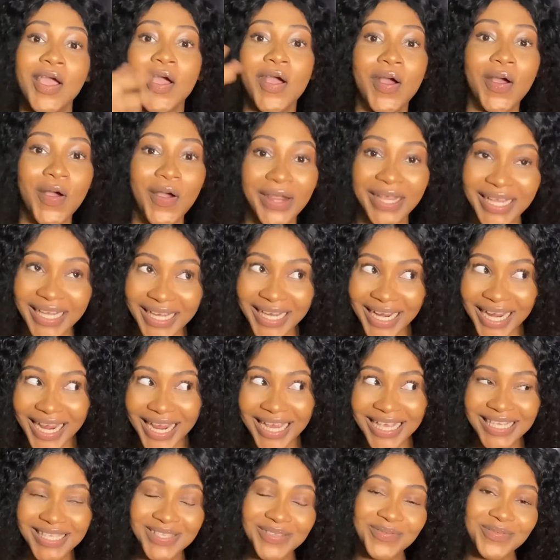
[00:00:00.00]
Okay
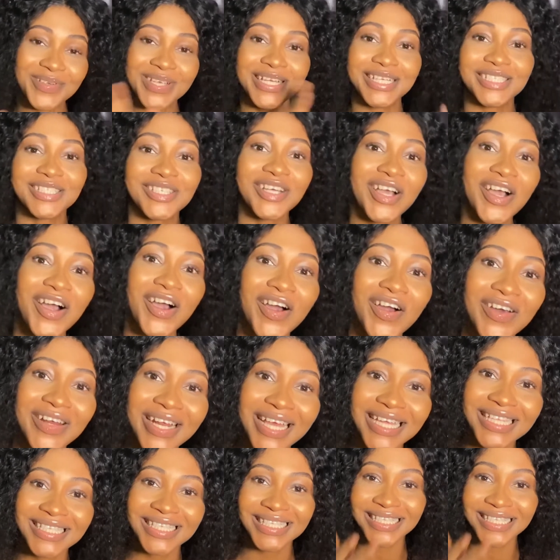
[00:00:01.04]
guys, we're done and this